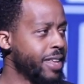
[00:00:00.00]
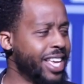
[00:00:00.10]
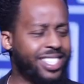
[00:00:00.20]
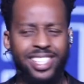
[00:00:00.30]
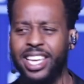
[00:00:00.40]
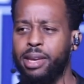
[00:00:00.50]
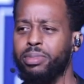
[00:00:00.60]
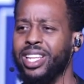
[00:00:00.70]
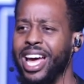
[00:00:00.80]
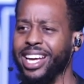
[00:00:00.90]
It
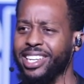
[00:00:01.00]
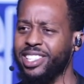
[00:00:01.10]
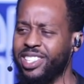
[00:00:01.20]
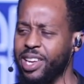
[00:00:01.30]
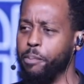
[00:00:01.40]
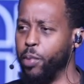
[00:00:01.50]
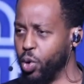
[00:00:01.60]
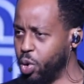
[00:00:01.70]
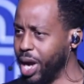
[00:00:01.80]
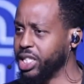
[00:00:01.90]
seems like a simple
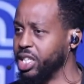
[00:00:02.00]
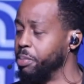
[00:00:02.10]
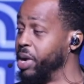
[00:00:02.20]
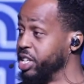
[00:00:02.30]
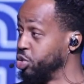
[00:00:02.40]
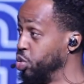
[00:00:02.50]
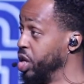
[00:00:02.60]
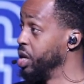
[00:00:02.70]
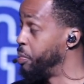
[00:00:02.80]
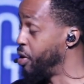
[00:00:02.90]
question, but it's
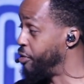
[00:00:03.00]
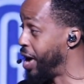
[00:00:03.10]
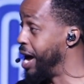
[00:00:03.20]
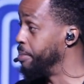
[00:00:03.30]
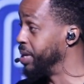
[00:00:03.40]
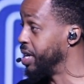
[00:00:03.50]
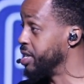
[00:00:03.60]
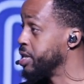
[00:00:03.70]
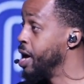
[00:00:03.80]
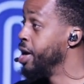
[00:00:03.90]
really profound
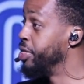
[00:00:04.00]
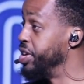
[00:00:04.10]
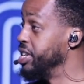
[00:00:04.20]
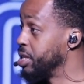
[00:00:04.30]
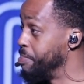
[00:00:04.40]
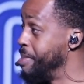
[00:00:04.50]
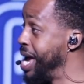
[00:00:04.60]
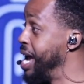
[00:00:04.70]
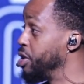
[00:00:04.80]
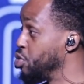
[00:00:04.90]
because these
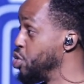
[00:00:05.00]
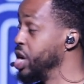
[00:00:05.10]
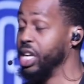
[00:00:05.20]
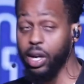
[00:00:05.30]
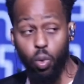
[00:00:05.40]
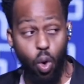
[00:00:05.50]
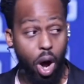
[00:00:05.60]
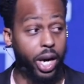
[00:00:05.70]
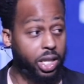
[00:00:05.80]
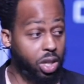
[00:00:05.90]
men really
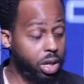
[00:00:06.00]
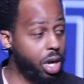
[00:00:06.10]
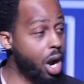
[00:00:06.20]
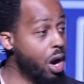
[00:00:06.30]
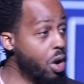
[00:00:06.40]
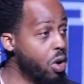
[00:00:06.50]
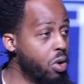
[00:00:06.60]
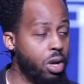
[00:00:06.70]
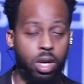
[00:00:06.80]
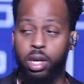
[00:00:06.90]
wanted to
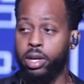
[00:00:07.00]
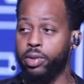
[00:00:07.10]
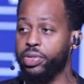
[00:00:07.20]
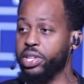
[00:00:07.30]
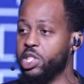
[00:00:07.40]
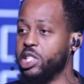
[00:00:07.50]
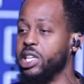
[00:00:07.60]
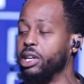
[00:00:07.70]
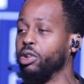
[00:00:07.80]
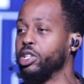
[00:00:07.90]
know the
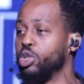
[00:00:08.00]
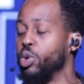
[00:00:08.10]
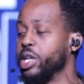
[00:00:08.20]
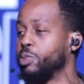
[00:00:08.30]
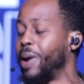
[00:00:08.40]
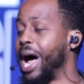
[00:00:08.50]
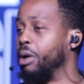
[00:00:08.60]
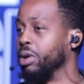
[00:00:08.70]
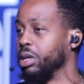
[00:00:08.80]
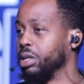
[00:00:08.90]
secret to his power.